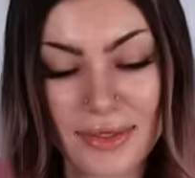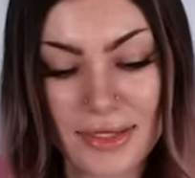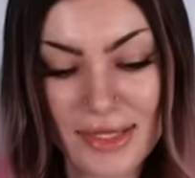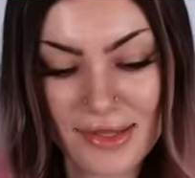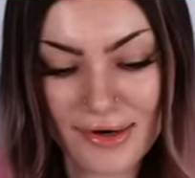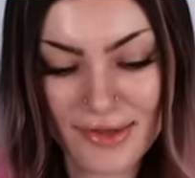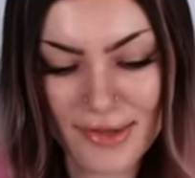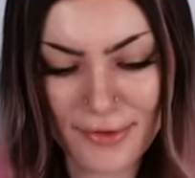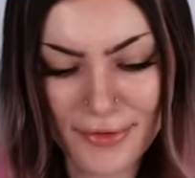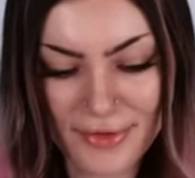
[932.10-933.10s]
These are
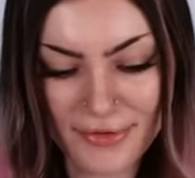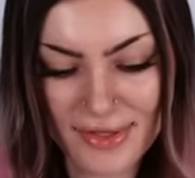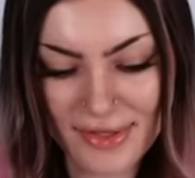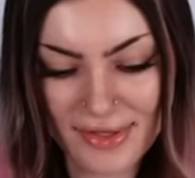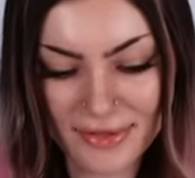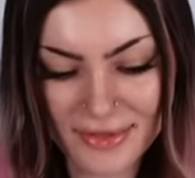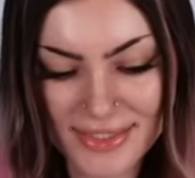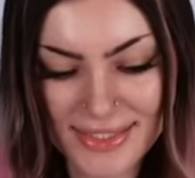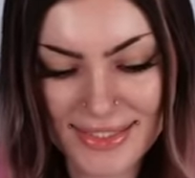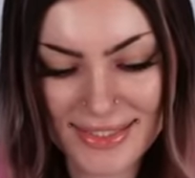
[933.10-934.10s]
so cute. These little
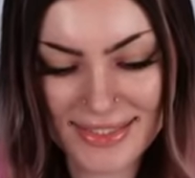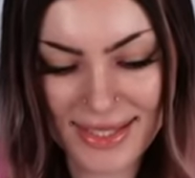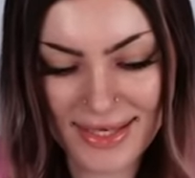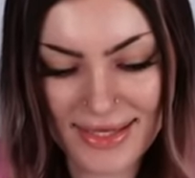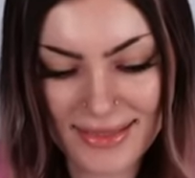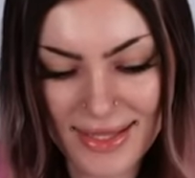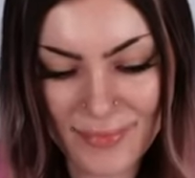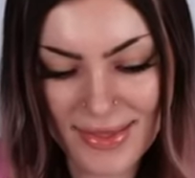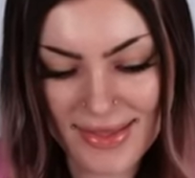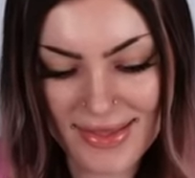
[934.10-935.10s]
teeny tiny
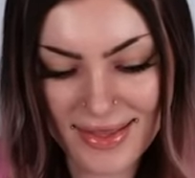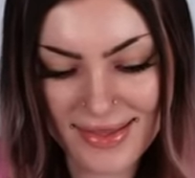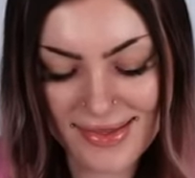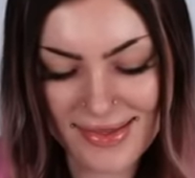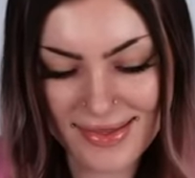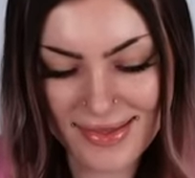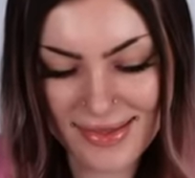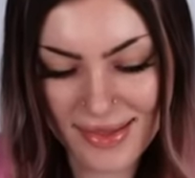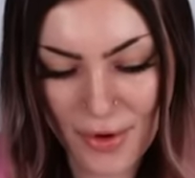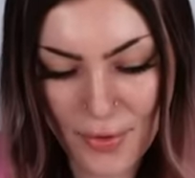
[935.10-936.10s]
lemon
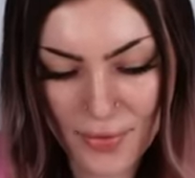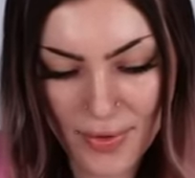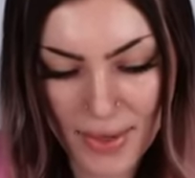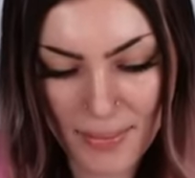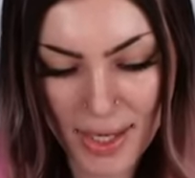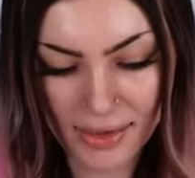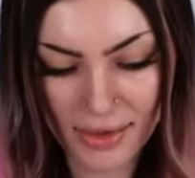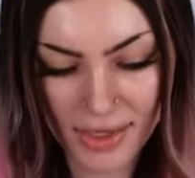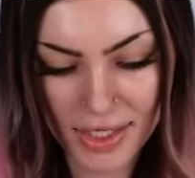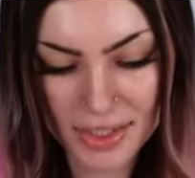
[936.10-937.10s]
slices. Oh my
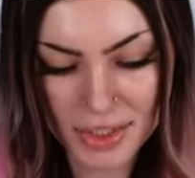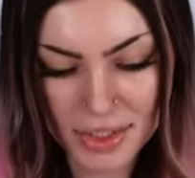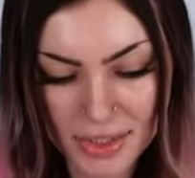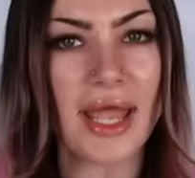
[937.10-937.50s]
gosh.